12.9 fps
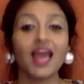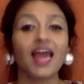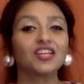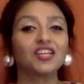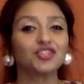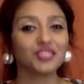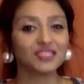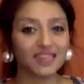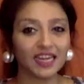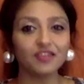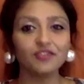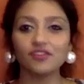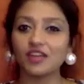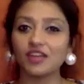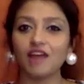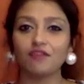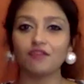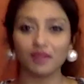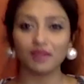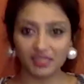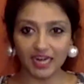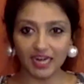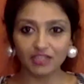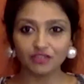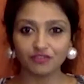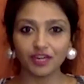and she's set to retire from
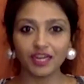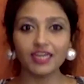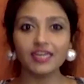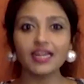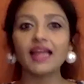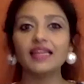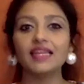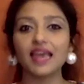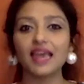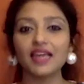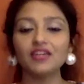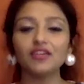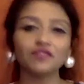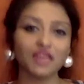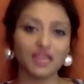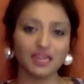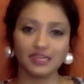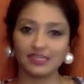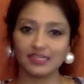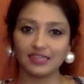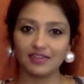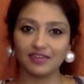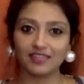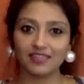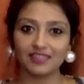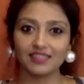international cricket at the end of the England series.
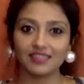